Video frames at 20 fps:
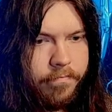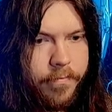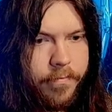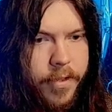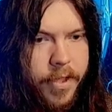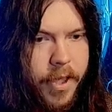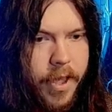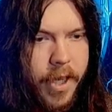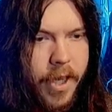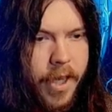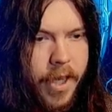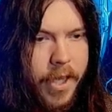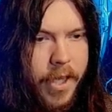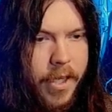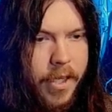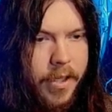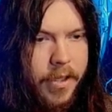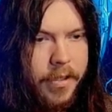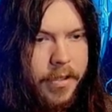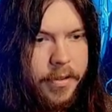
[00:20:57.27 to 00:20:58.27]
Okay.
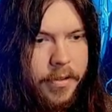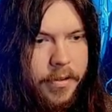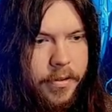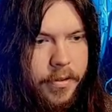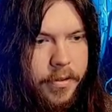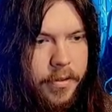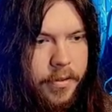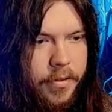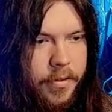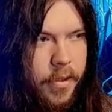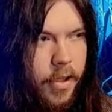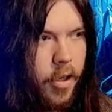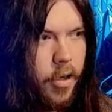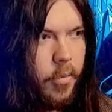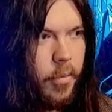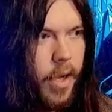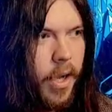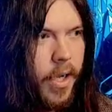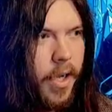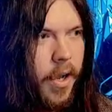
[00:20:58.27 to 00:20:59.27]
Oh
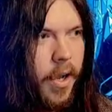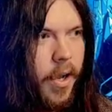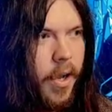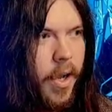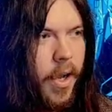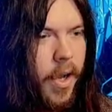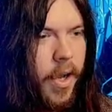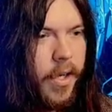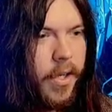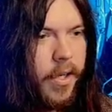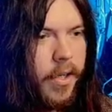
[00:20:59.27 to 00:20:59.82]
my god.